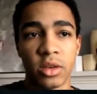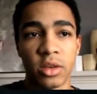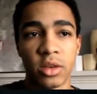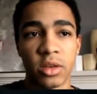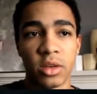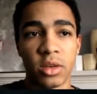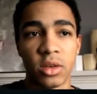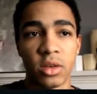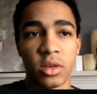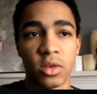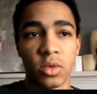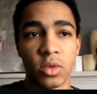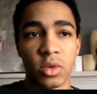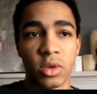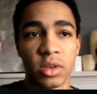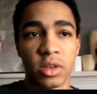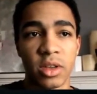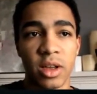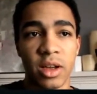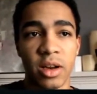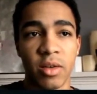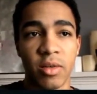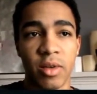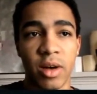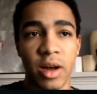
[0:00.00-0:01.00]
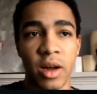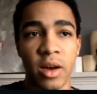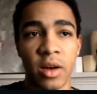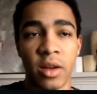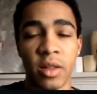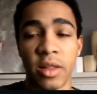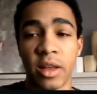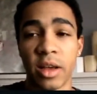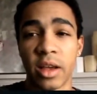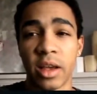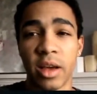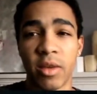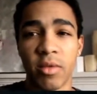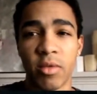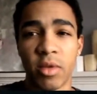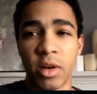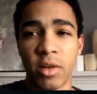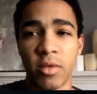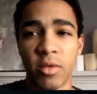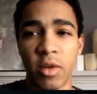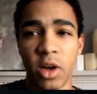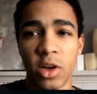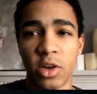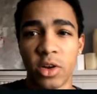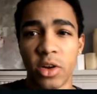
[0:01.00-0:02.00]
just twist that around and then get
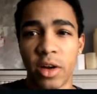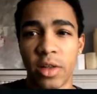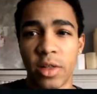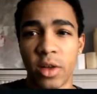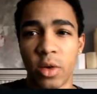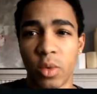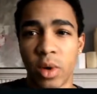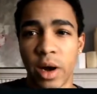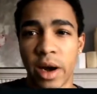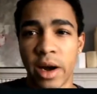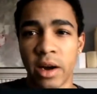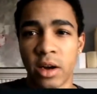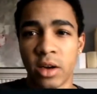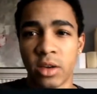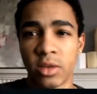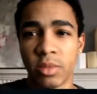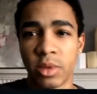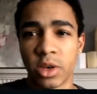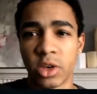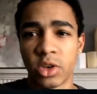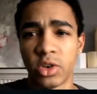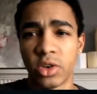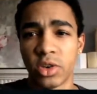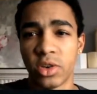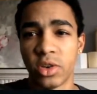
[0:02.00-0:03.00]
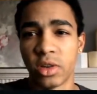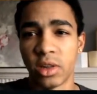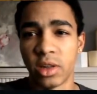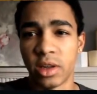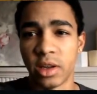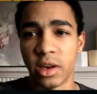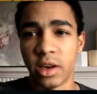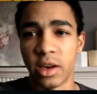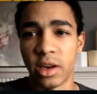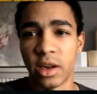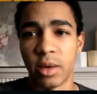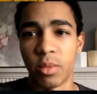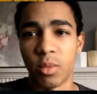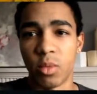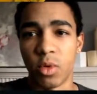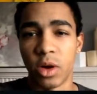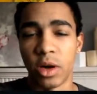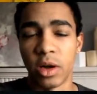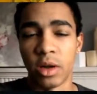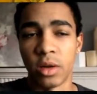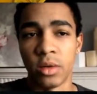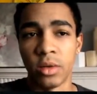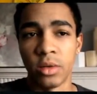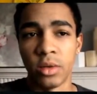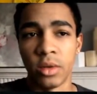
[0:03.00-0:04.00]
rid of all your other wires. Make sure you clean it up
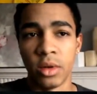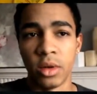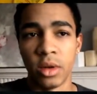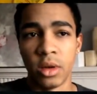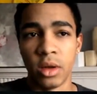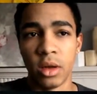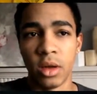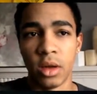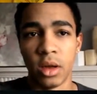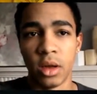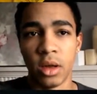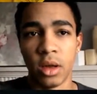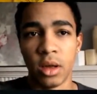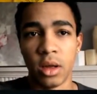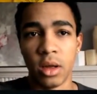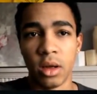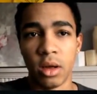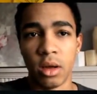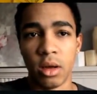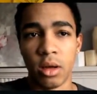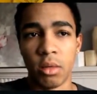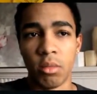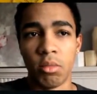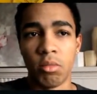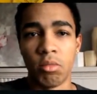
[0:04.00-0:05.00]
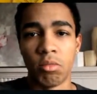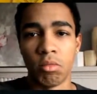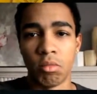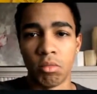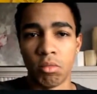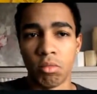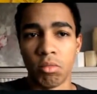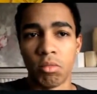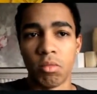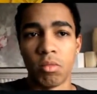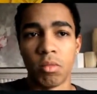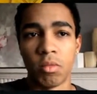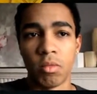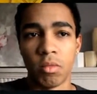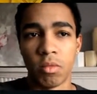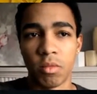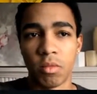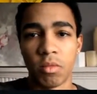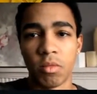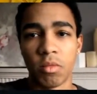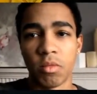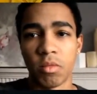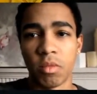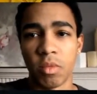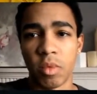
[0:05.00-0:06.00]
well,
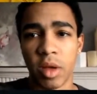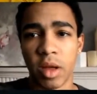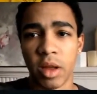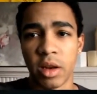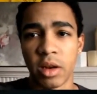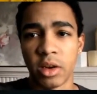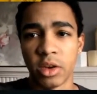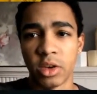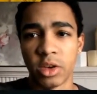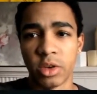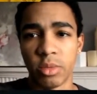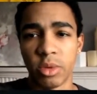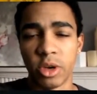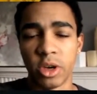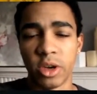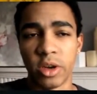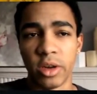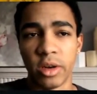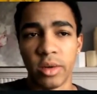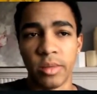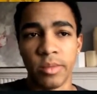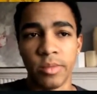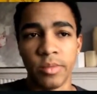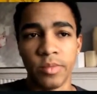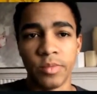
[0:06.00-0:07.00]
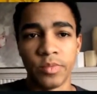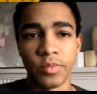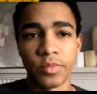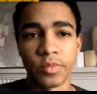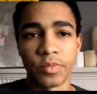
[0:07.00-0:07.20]
and it should be good.